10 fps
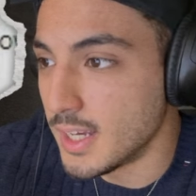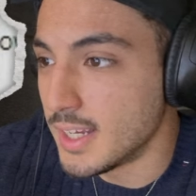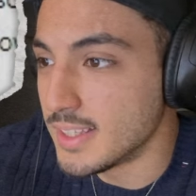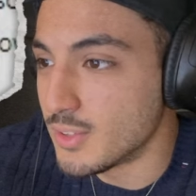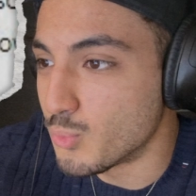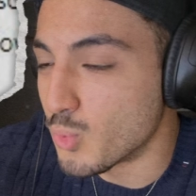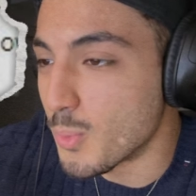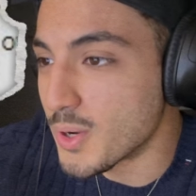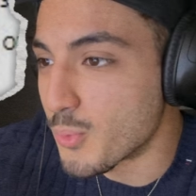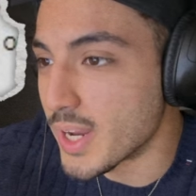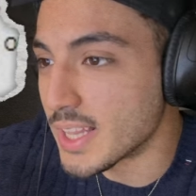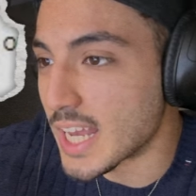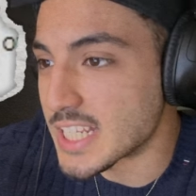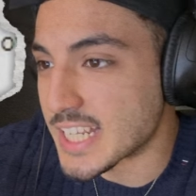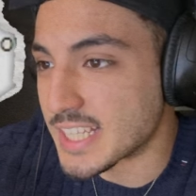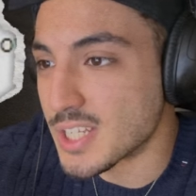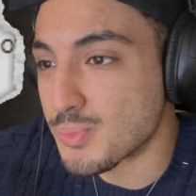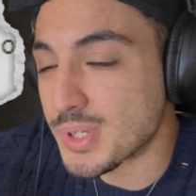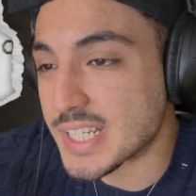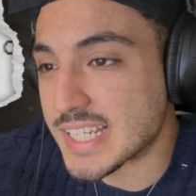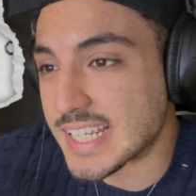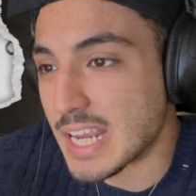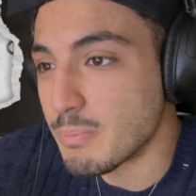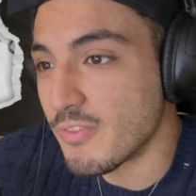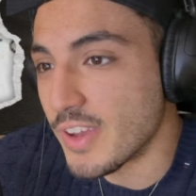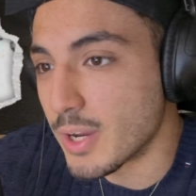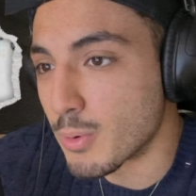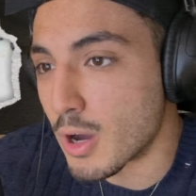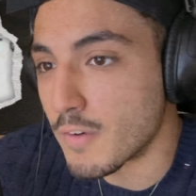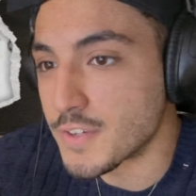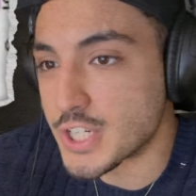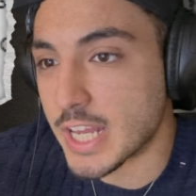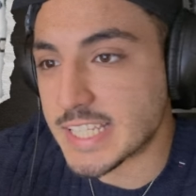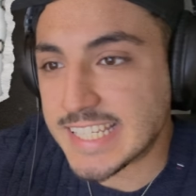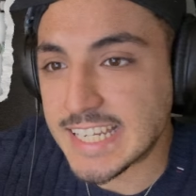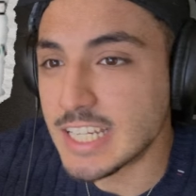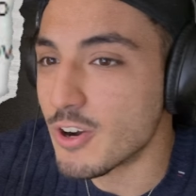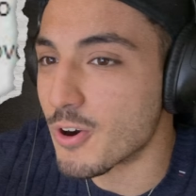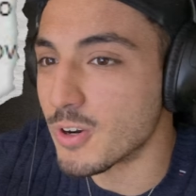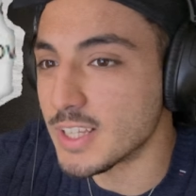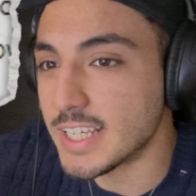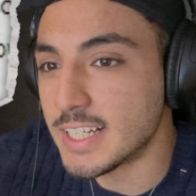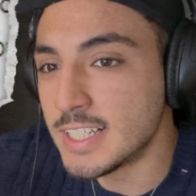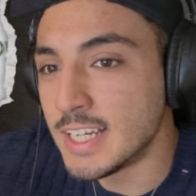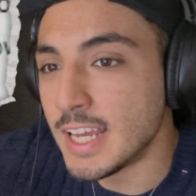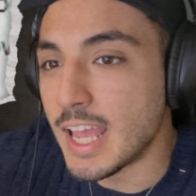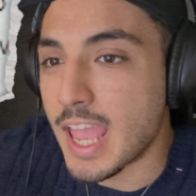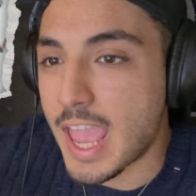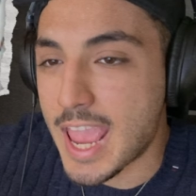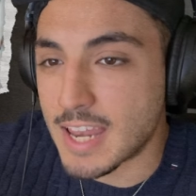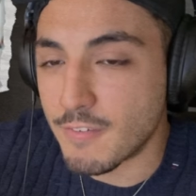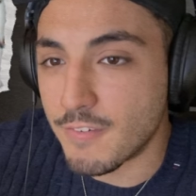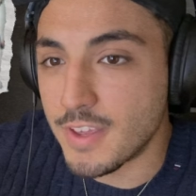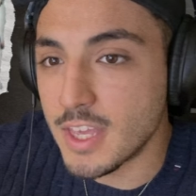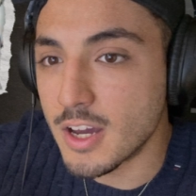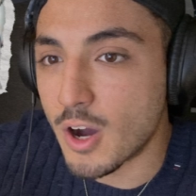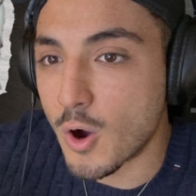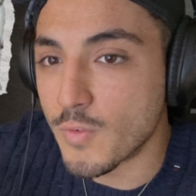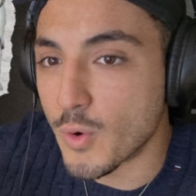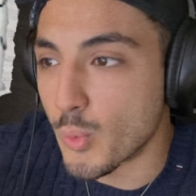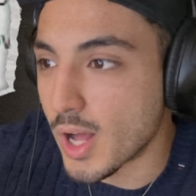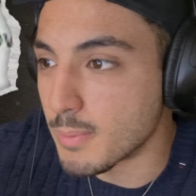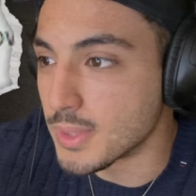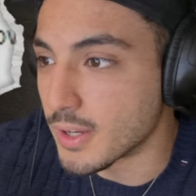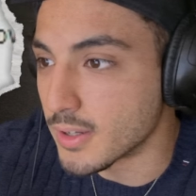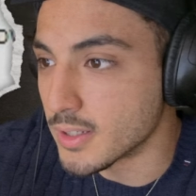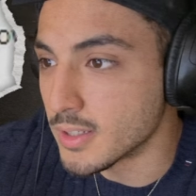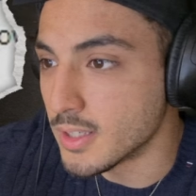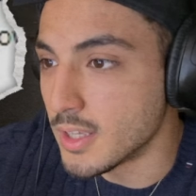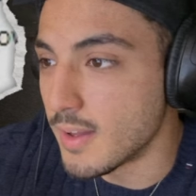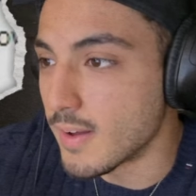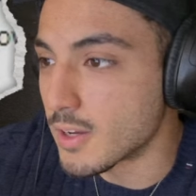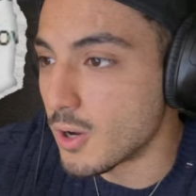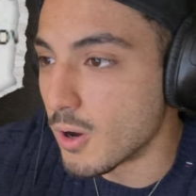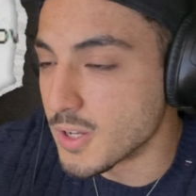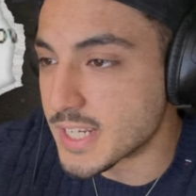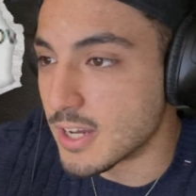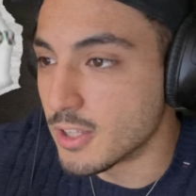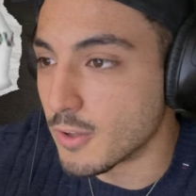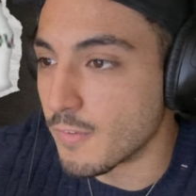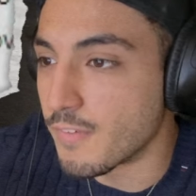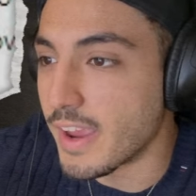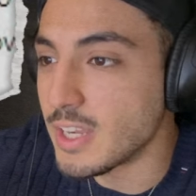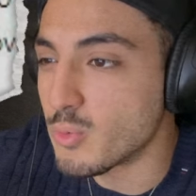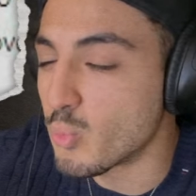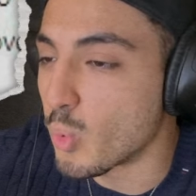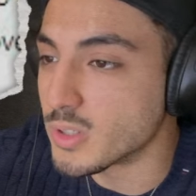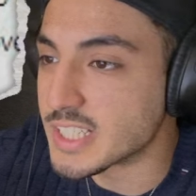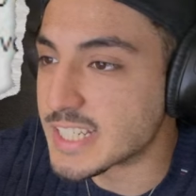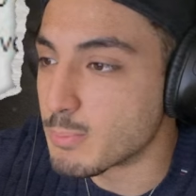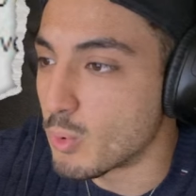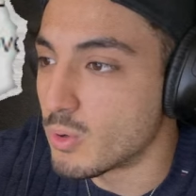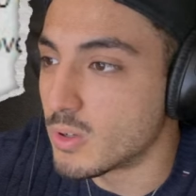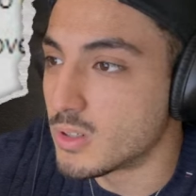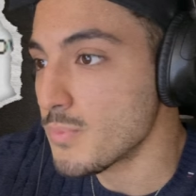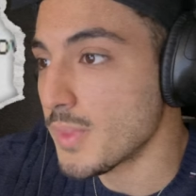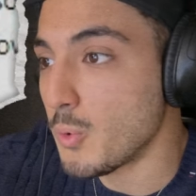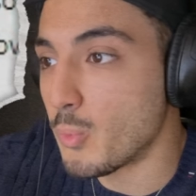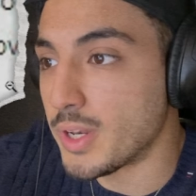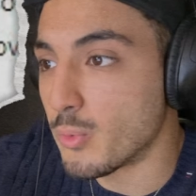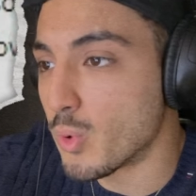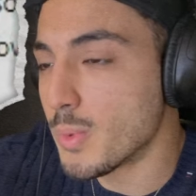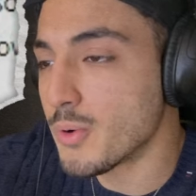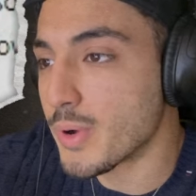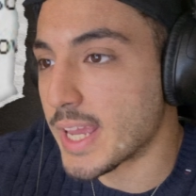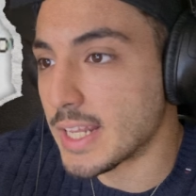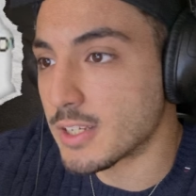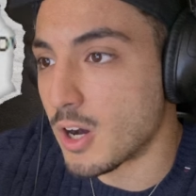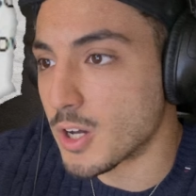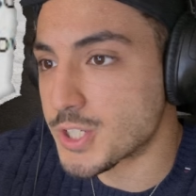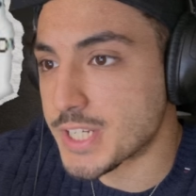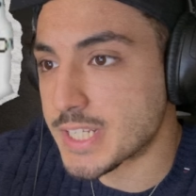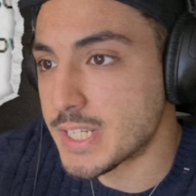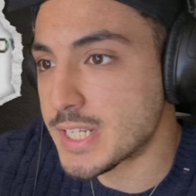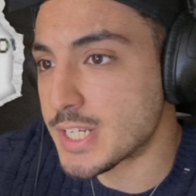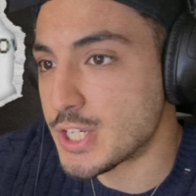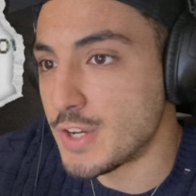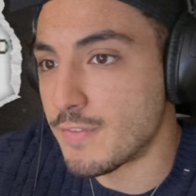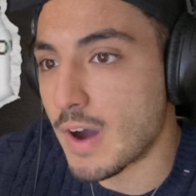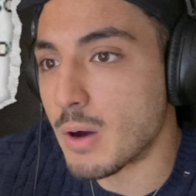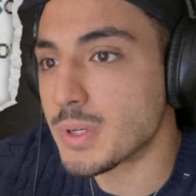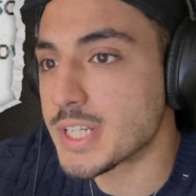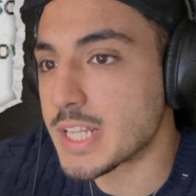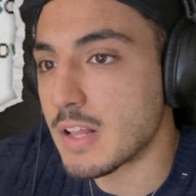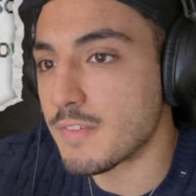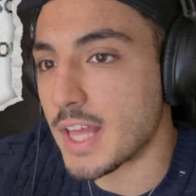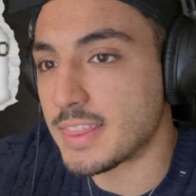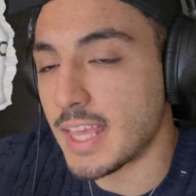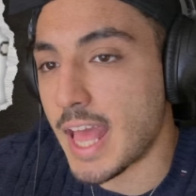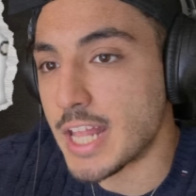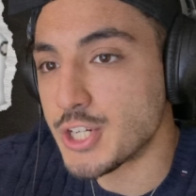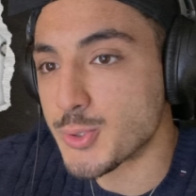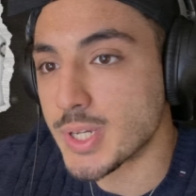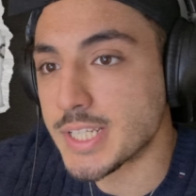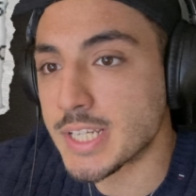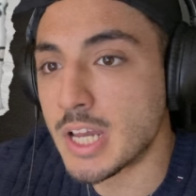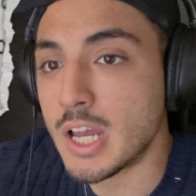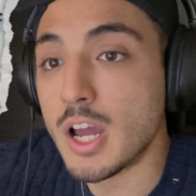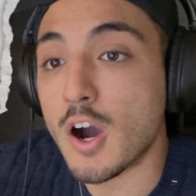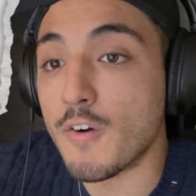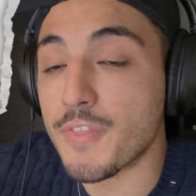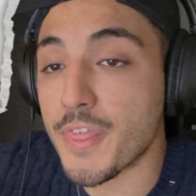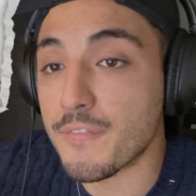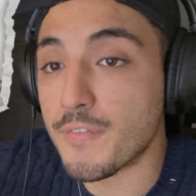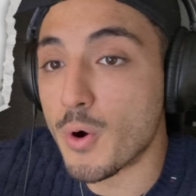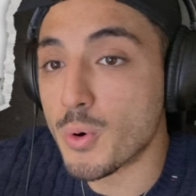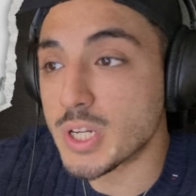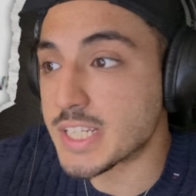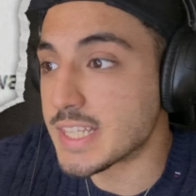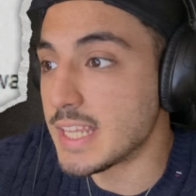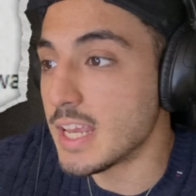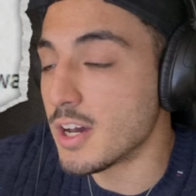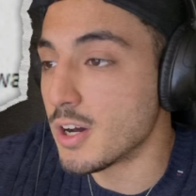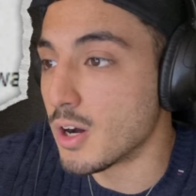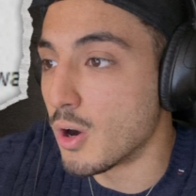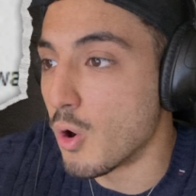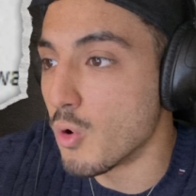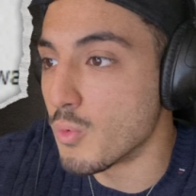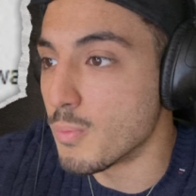The woman realized that this was the same Vigoroth she had seen earlier, and fear overwhelmed her, causing her to faint once more. When the woman regained consciousness, she found herself at the entrance of the forest near her home.